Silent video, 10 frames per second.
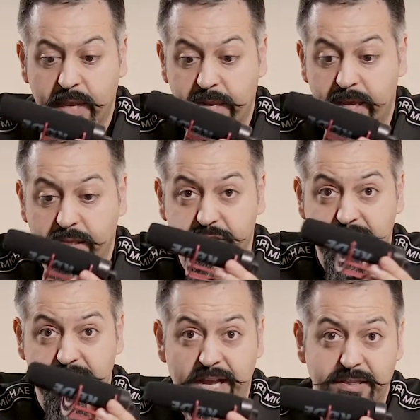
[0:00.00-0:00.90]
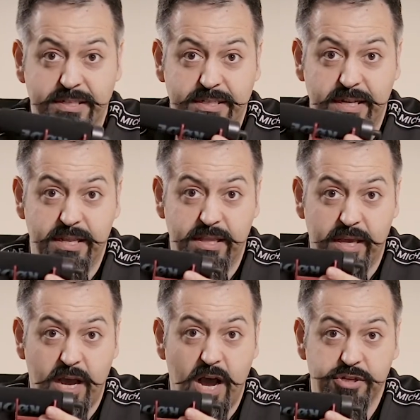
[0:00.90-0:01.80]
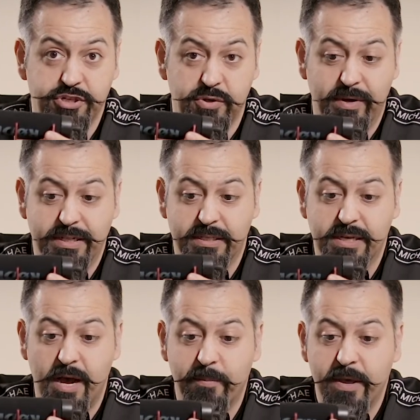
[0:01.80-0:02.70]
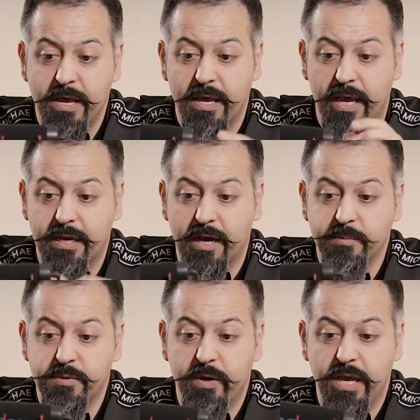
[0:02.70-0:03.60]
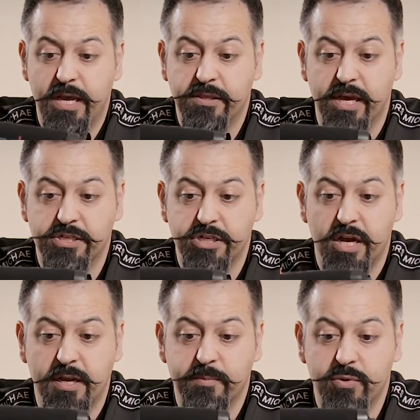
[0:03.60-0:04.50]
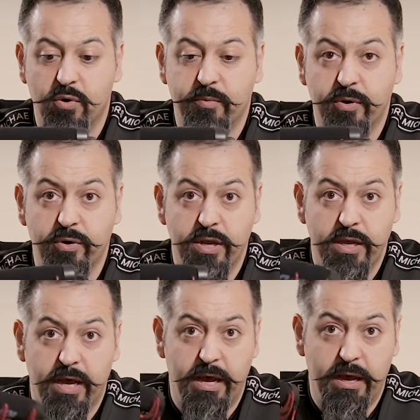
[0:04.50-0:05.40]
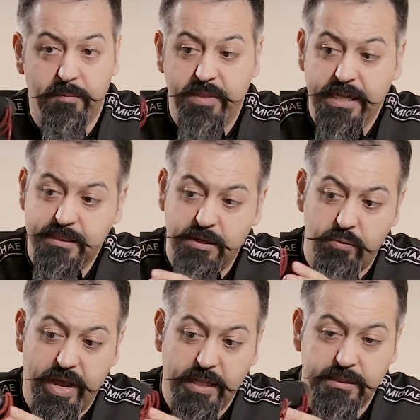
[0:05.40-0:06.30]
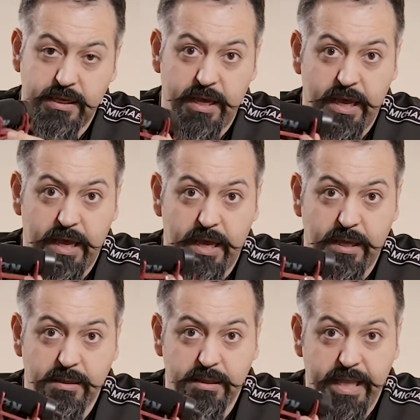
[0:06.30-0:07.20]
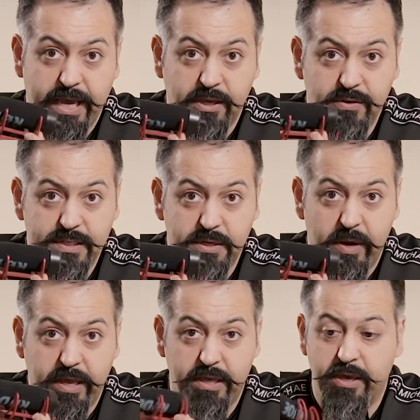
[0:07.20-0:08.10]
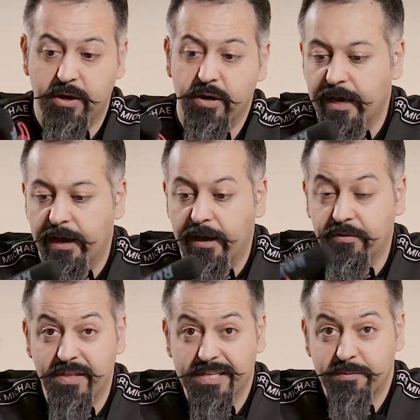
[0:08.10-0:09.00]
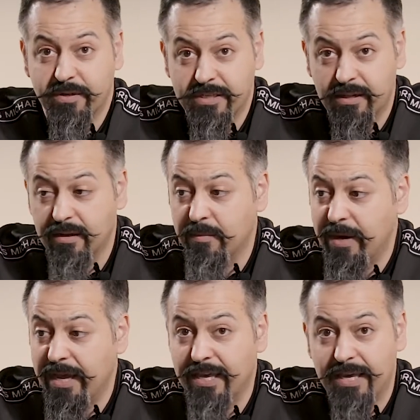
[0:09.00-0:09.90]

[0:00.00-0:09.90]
and you can just slide this in in the hot shoe at the top. It comes with a shock absorber. Um, that's the red uh, leg you see right here. Uh, this particular mic,